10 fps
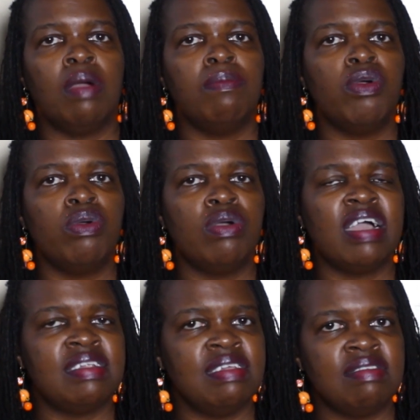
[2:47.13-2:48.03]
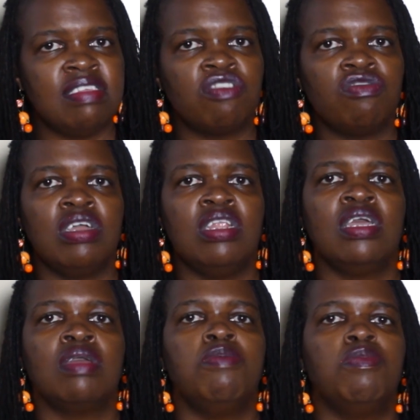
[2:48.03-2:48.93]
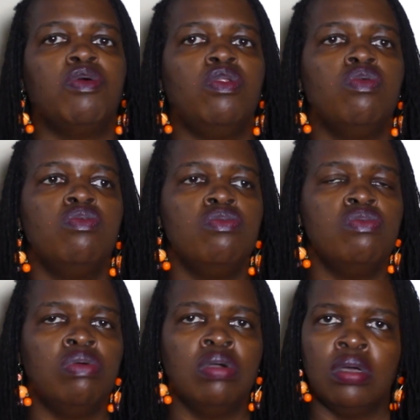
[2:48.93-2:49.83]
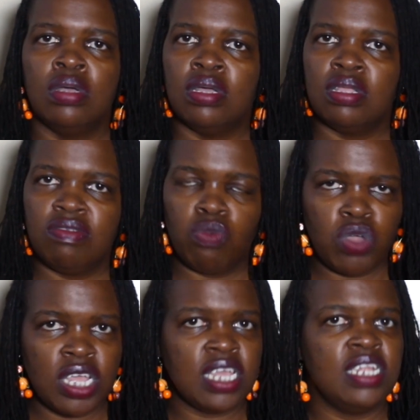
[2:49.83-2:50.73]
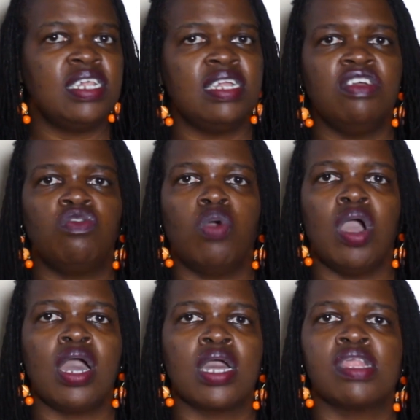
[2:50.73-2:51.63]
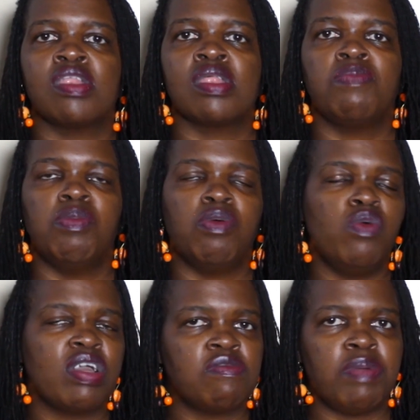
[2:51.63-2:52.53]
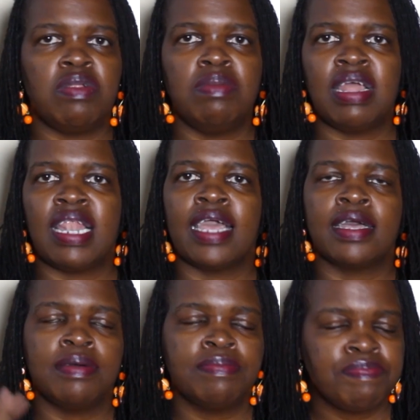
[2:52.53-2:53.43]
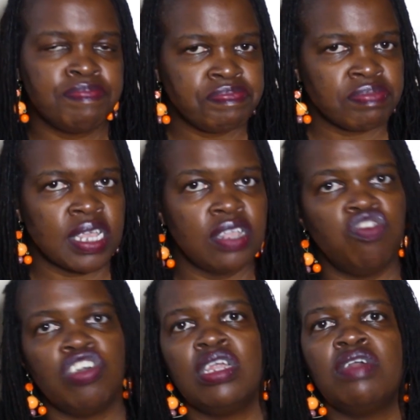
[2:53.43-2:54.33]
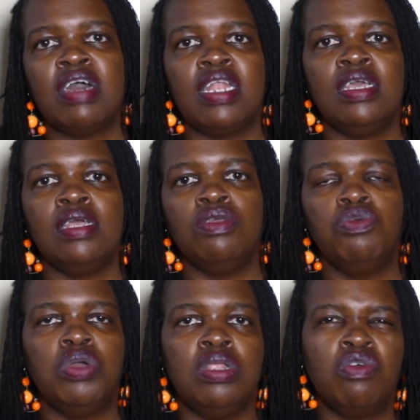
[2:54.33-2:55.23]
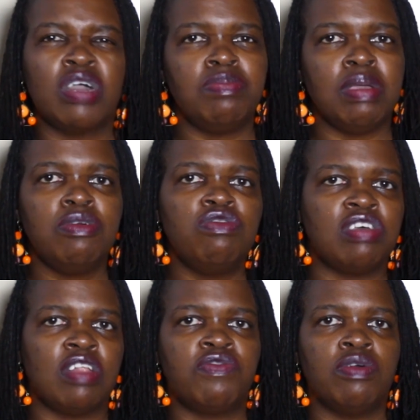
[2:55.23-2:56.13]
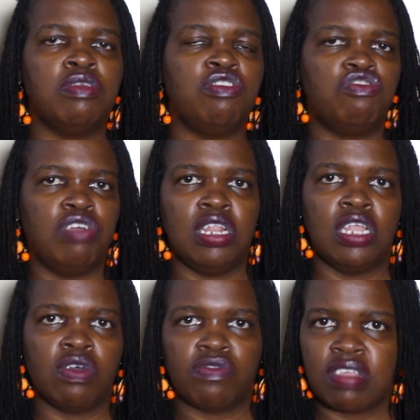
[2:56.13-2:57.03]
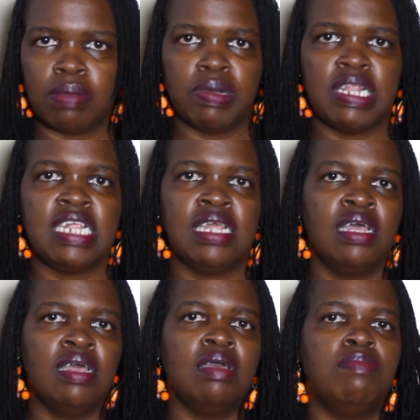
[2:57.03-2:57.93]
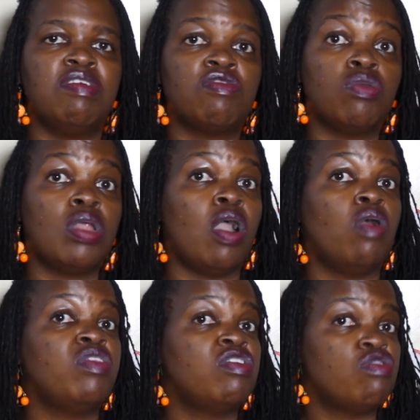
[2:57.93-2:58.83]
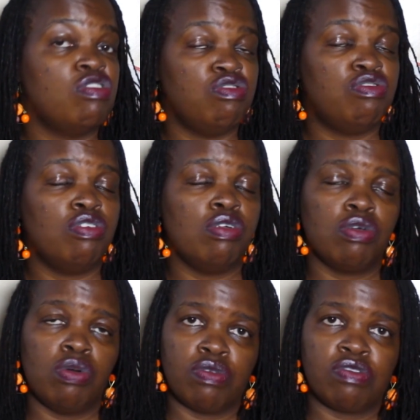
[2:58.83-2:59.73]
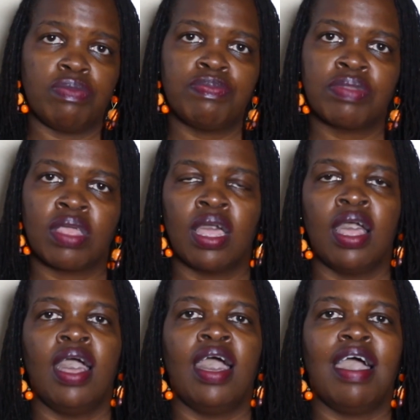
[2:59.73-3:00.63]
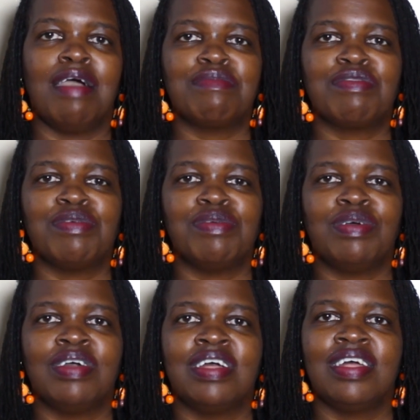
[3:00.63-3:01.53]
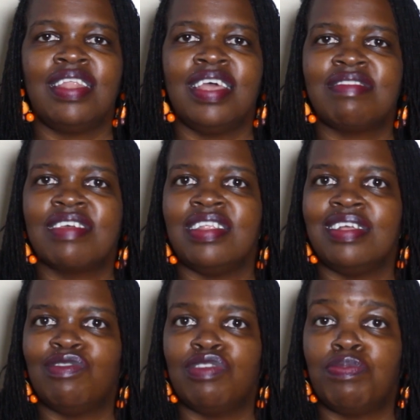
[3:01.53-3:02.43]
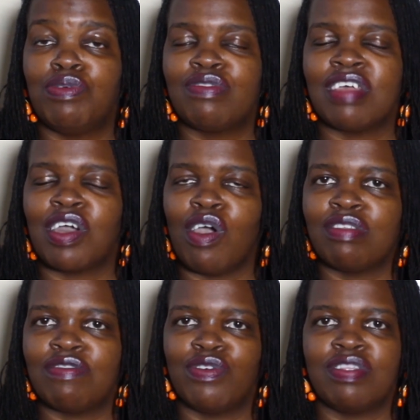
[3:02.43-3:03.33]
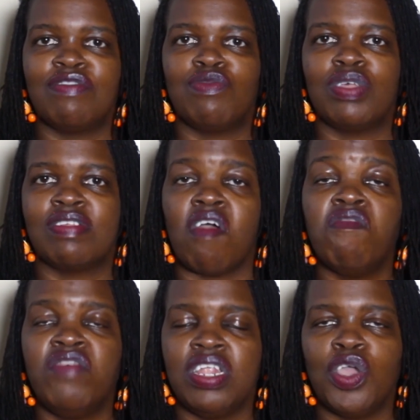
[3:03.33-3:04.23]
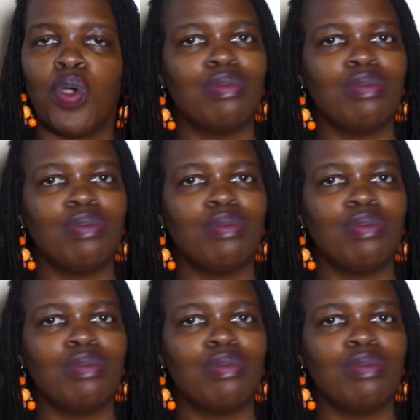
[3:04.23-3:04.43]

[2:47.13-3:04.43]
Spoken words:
more artistic training, people who wing it and it works, people who experiment. Like generally you can be able to tell from the training of somebody based on how the sewing tutorial goes. So let's get into the pros and cons for this week's video.